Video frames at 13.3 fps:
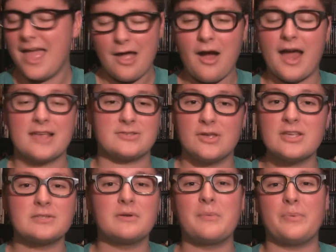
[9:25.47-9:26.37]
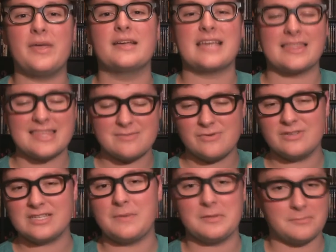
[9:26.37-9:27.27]
All right, so those are my picks. I think the
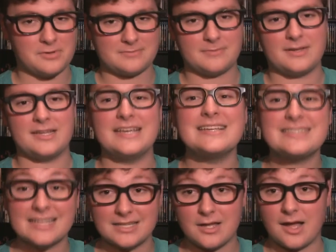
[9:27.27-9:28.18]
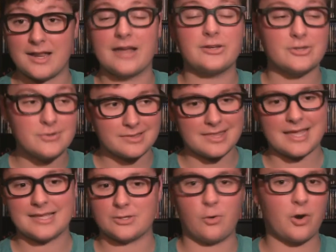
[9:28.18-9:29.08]
movie's going to make the most money is The Nun. I do
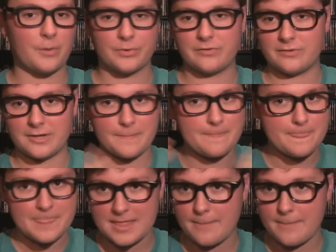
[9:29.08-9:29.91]
think it's a horror movie.